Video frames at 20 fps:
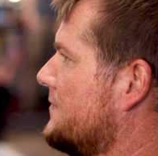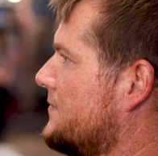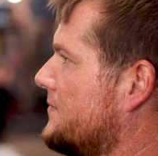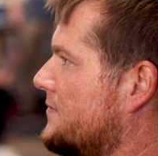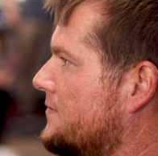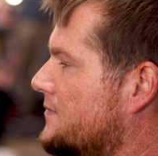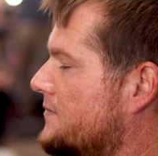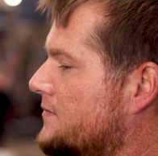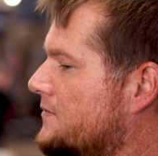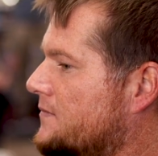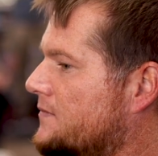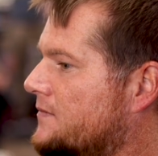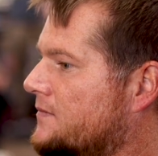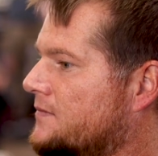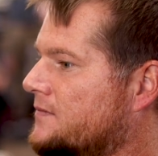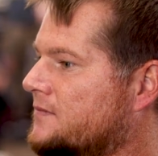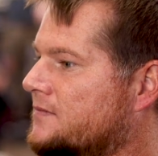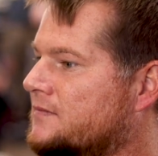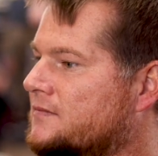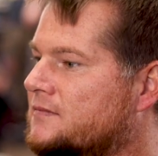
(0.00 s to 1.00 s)

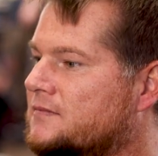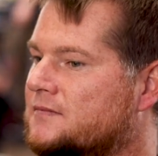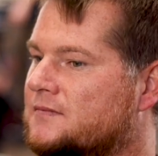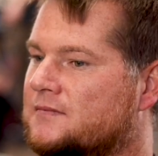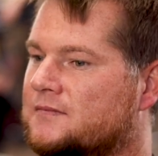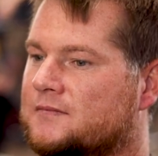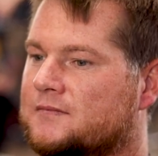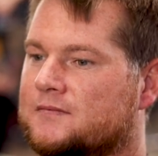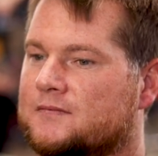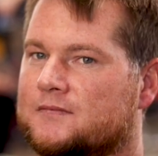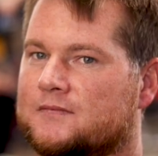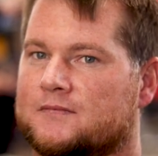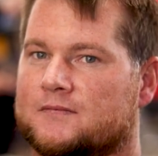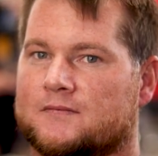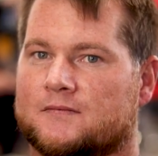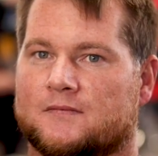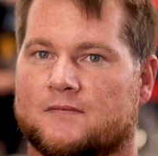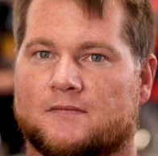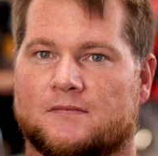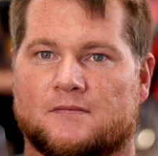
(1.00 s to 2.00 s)

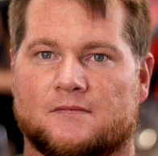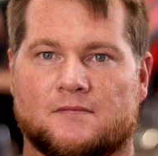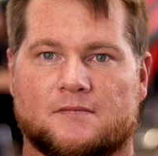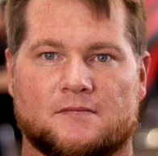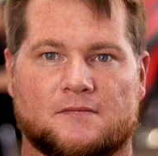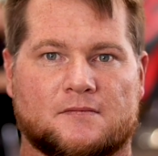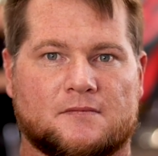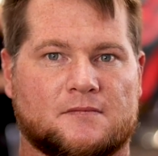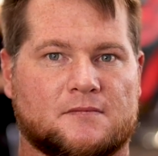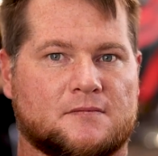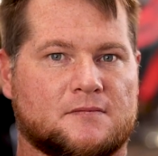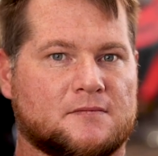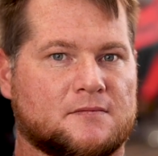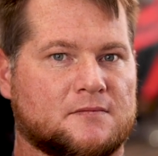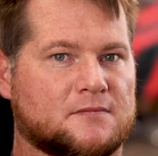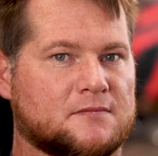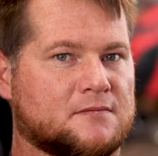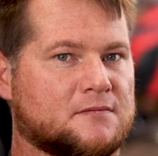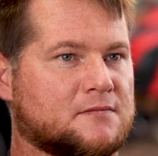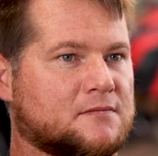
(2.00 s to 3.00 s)

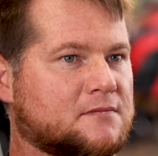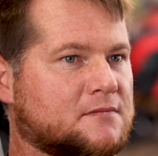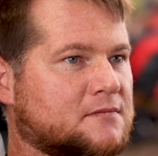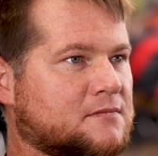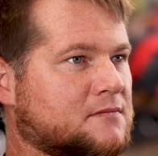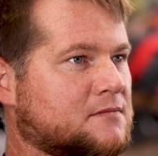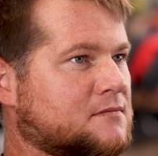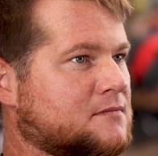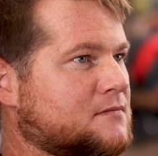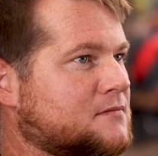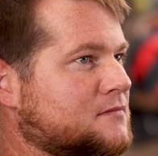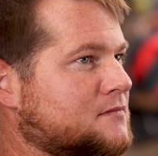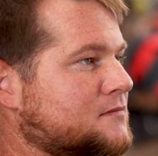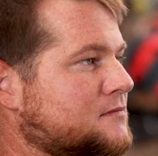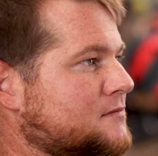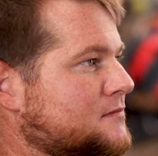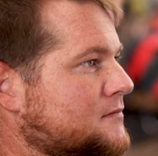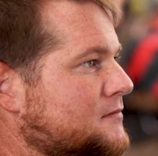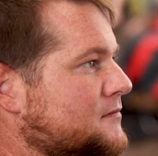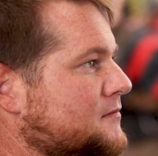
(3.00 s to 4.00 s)

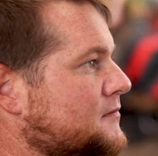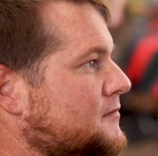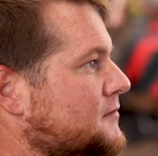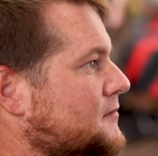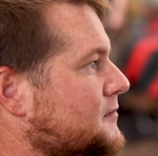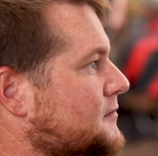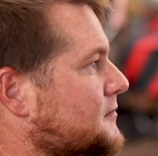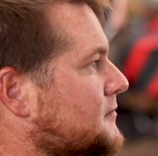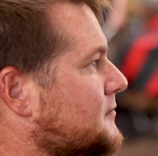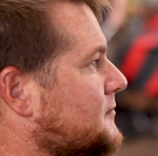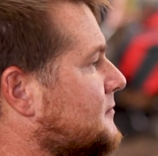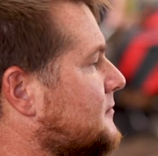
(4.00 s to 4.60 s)
Nobody speaks.